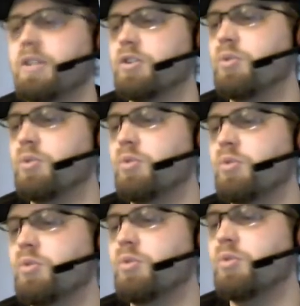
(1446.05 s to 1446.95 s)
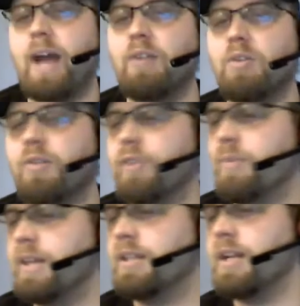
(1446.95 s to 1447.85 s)
Dinosaurs you control get
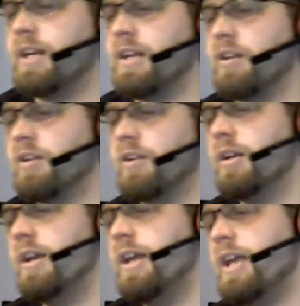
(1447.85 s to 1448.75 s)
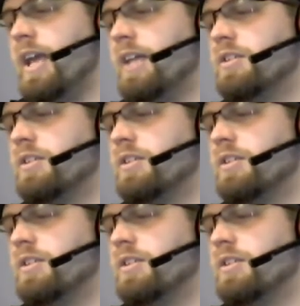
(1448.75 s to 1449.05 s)
trample until end of turn.